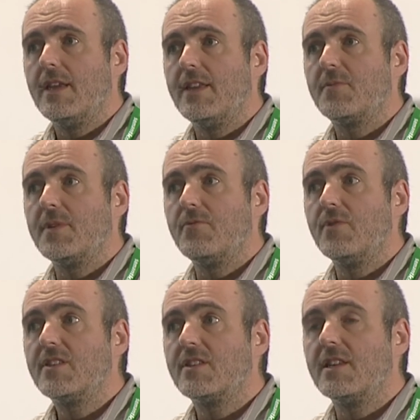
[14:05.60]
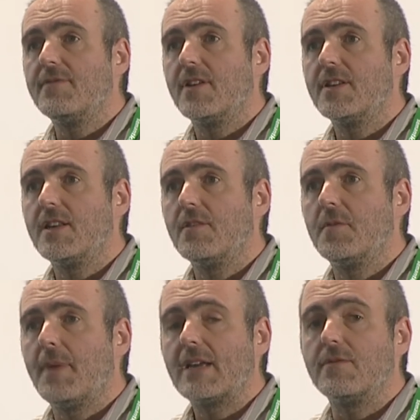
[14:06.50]
it's been recently funded off
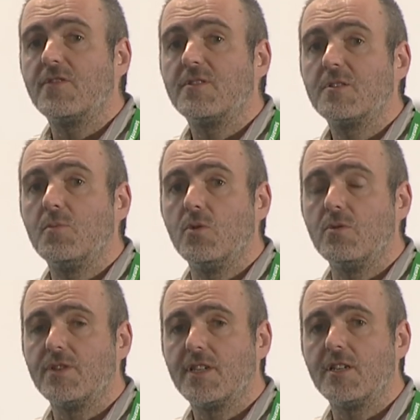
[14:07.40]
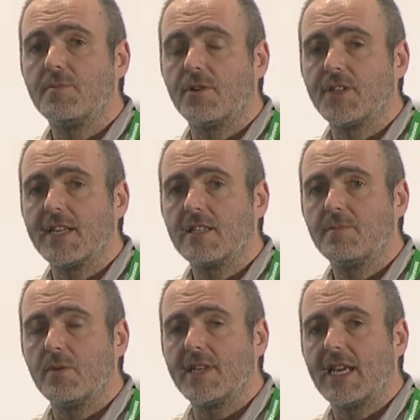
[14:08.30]
the back of small research projects
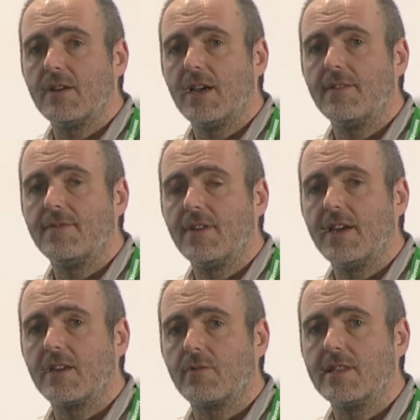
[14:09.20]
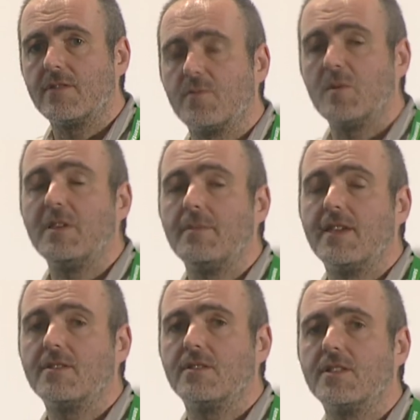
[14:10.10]
but we now have a grant from the
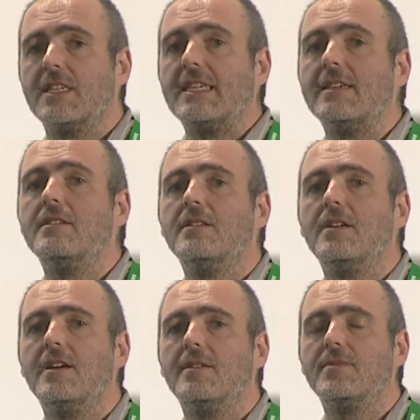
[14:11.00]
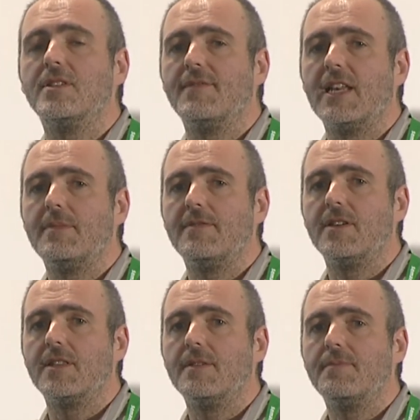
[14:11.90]
BBSRC uh, to develop it
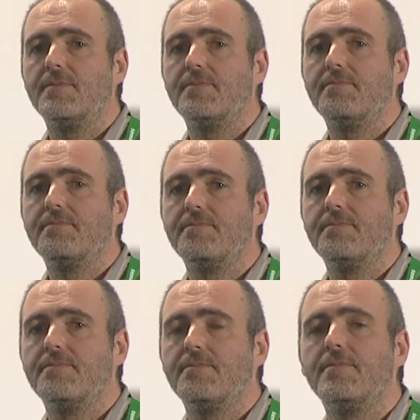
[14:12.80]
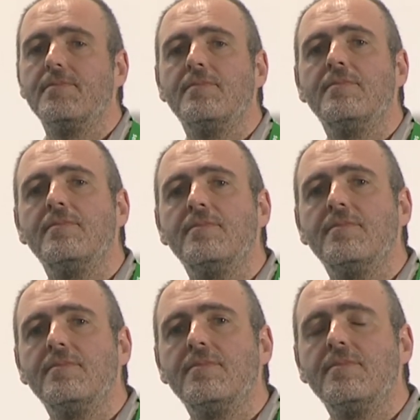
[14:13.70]
further. And how
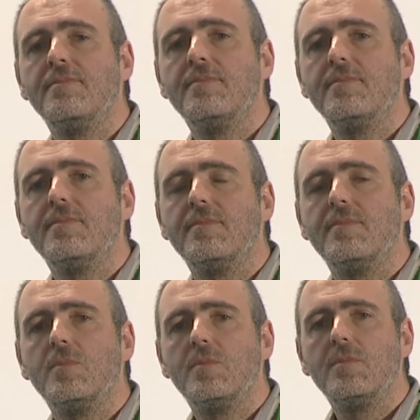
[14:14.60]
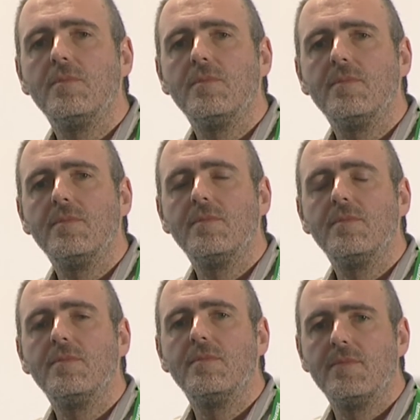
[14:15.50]
long was, I mean, so I'm sort of looking
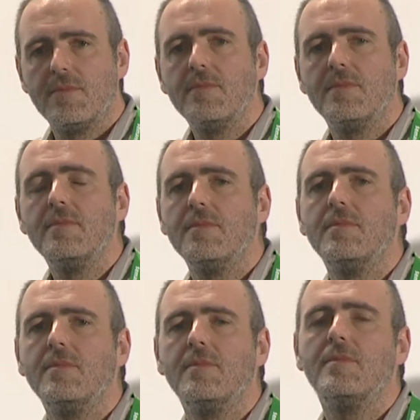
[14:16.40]
into the future, so I mean,